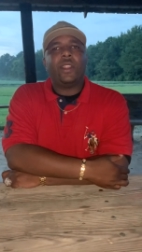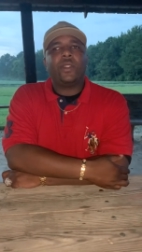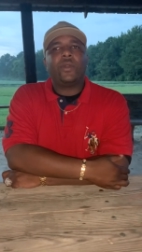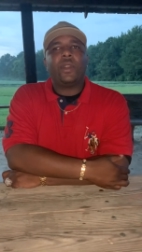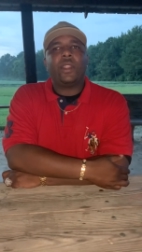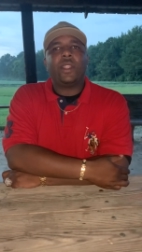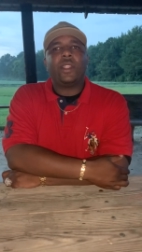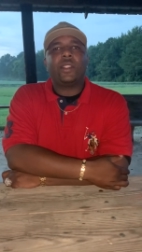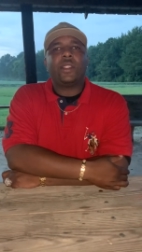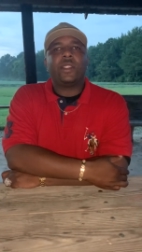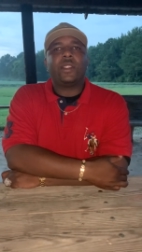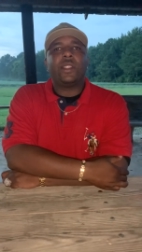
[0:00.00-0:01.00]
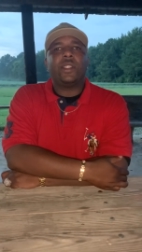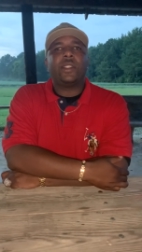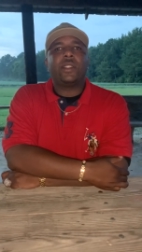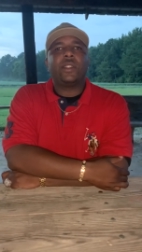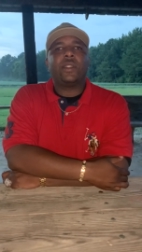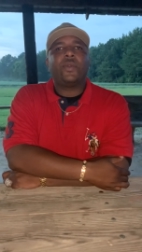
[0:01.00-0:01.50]
what it
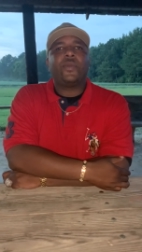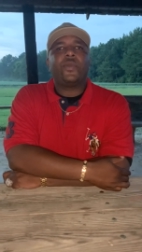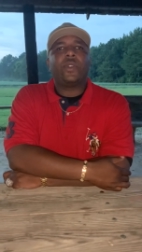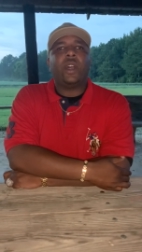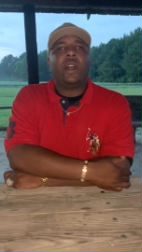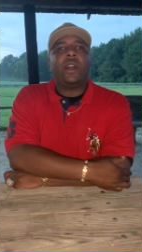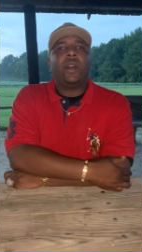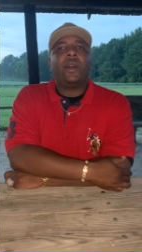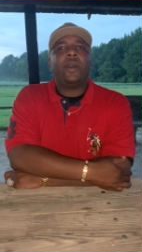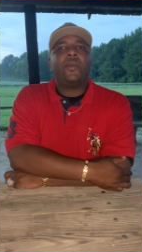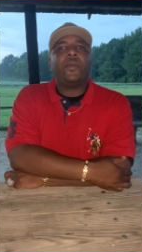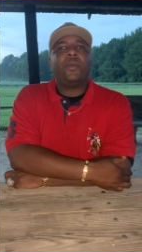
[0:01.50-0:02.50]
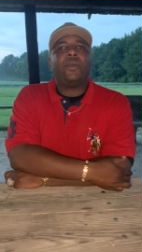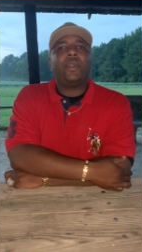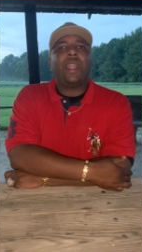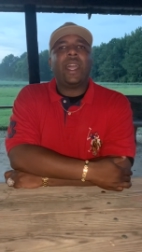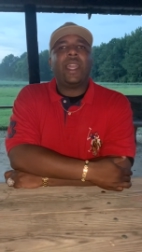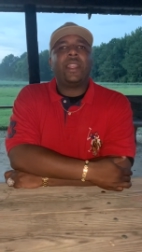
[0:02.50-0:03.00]
is
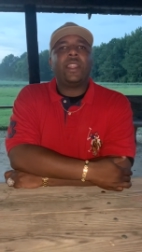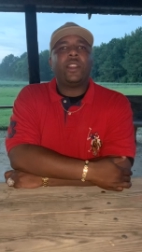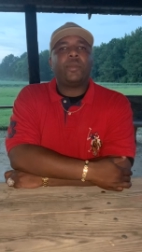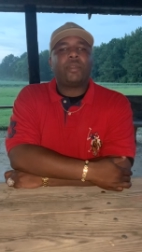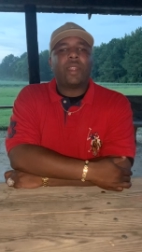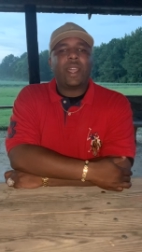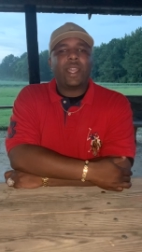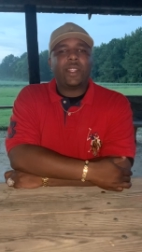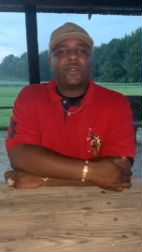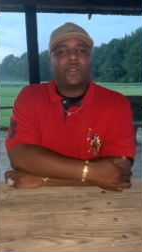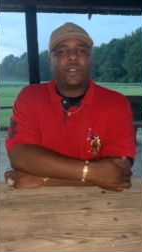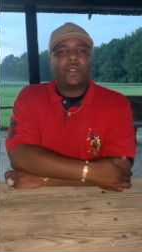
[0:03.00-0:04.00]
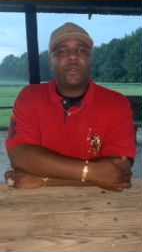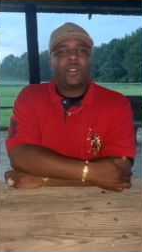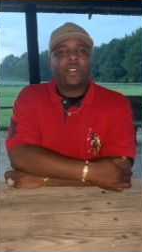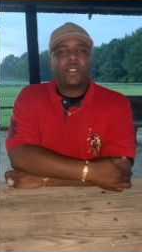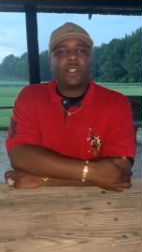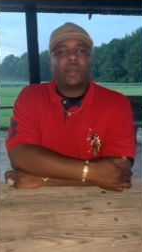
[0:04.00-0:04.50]
Blind Enterprise for the
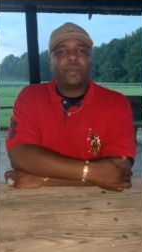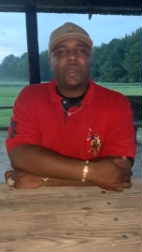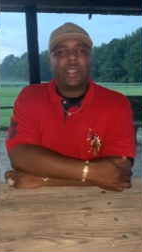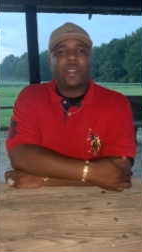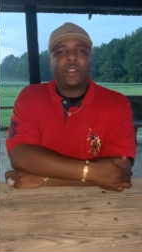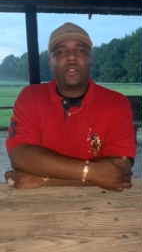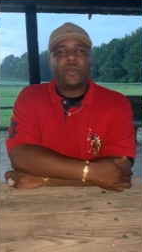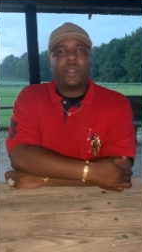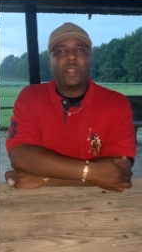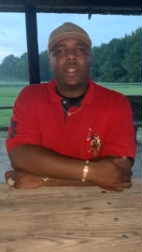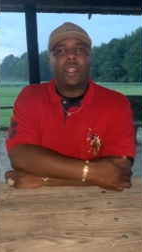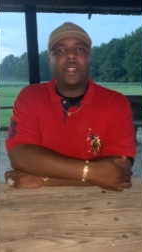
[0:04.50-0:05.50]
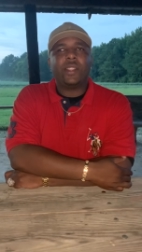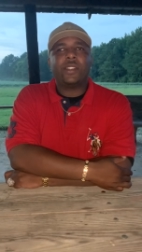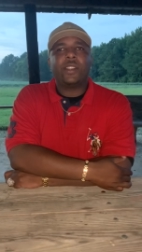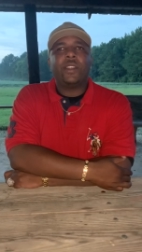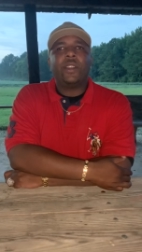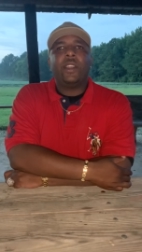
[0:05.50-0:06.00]
visually impaired is what it
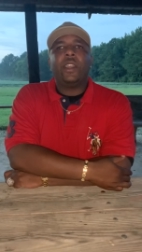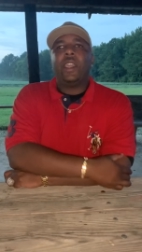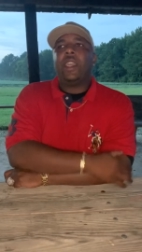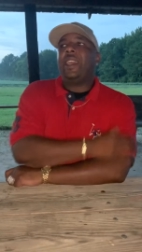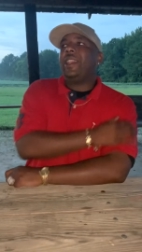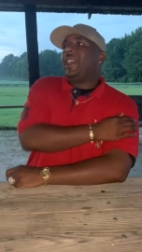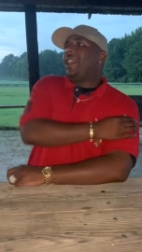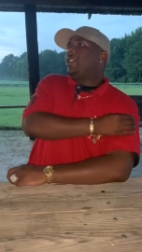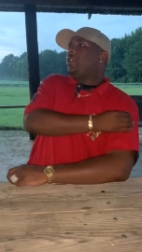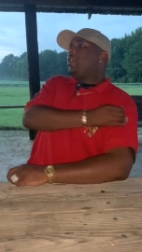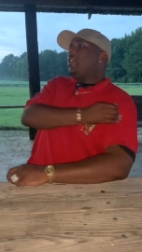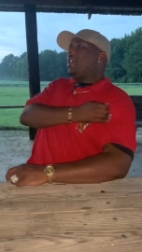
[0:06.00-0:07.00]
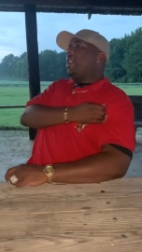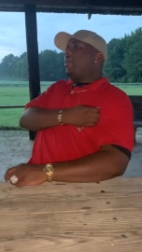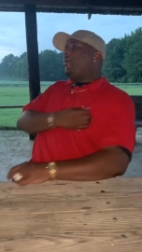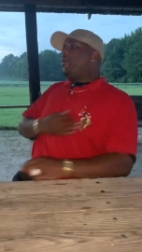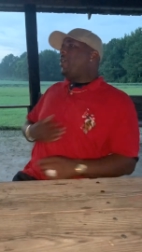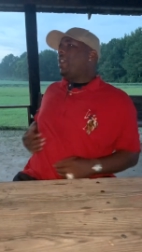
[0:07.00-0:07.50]
is. And I
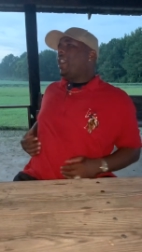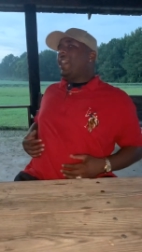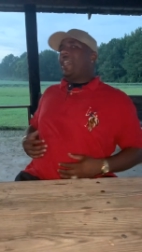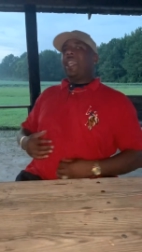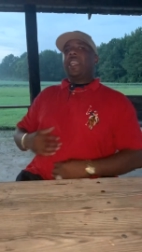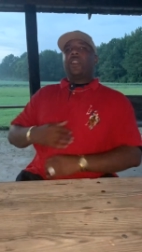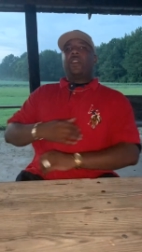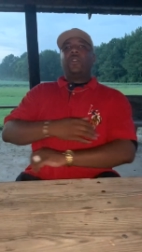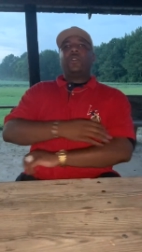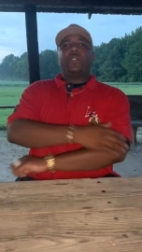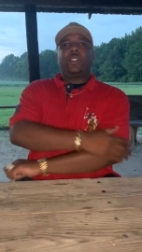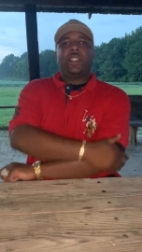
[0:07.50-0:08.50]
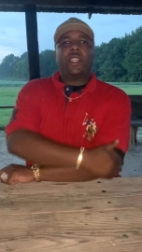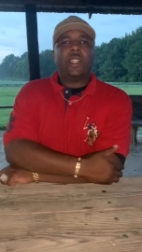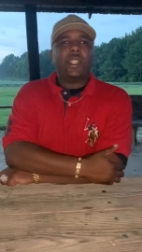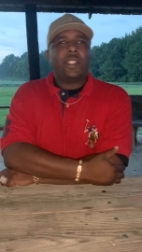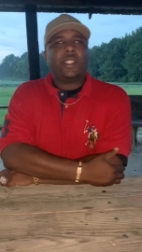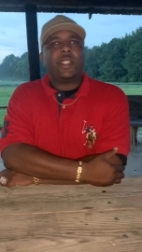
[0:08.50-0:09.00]
had goals in
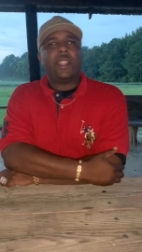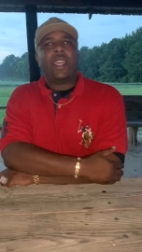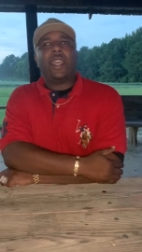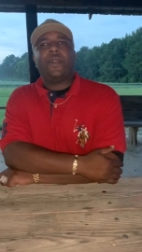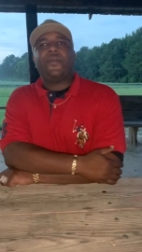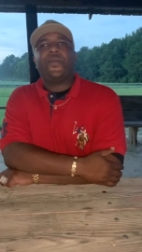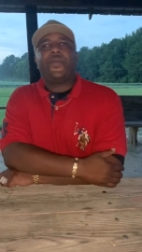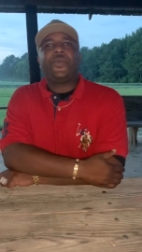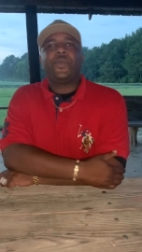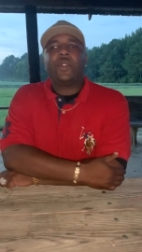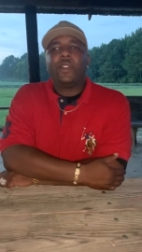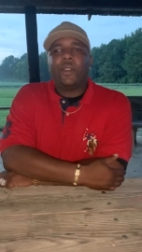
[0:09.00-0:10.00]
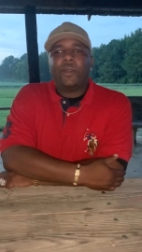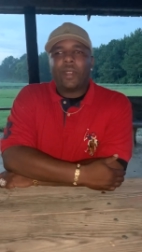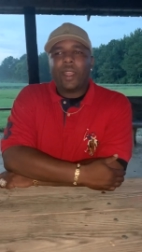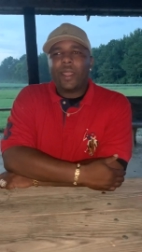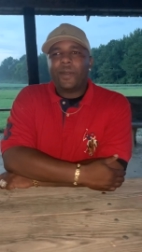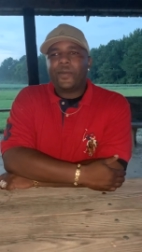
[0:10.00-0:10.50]
getting into that,
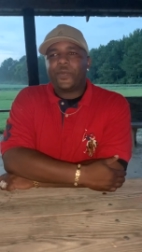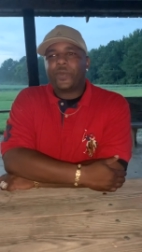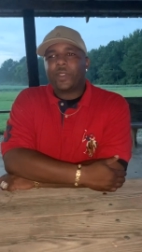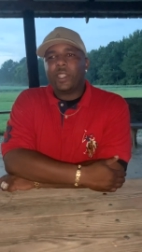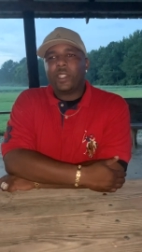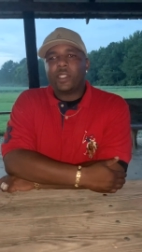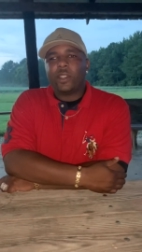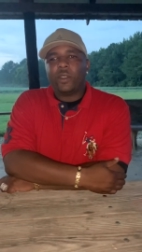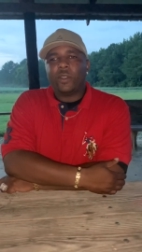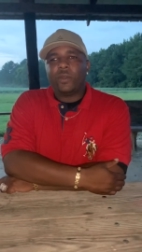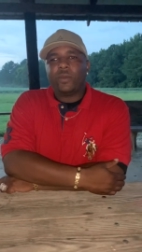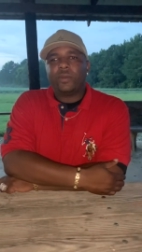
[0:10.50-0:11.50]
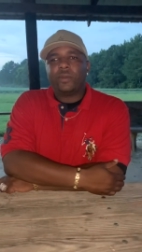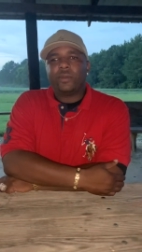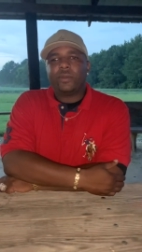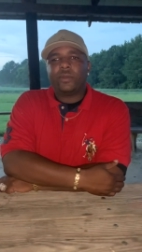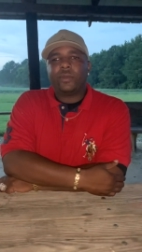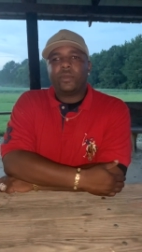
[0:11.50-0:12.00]
right? And so
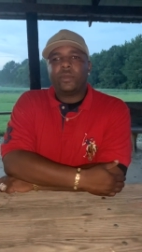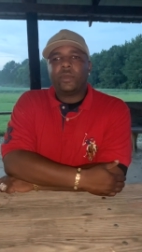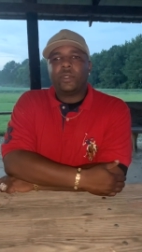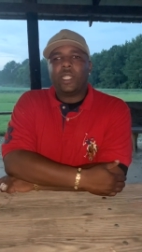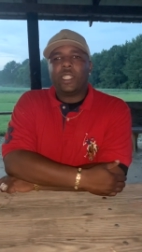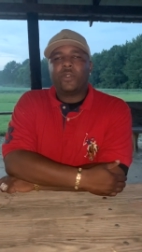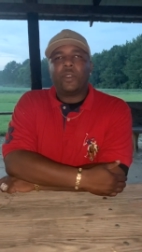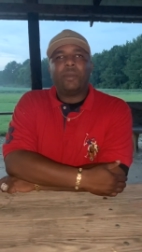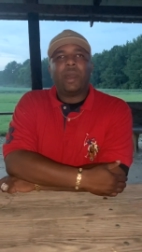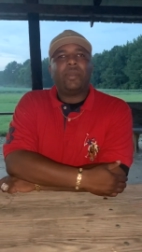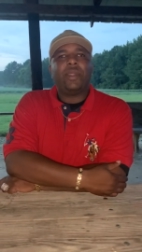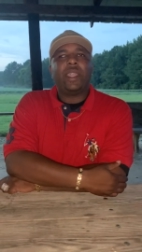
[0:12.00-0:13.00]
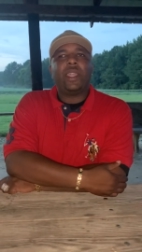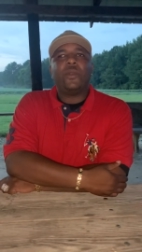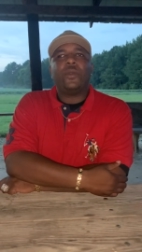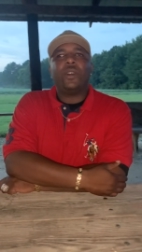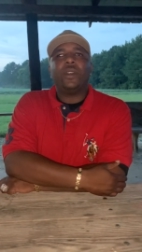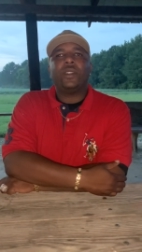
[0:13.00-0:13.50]
that's what my
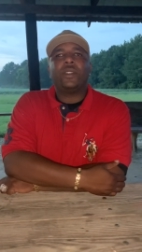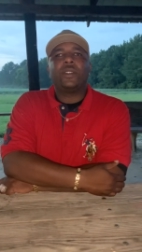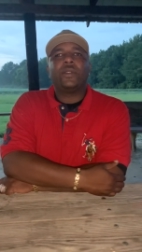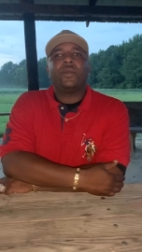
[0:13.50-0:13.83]
plan was.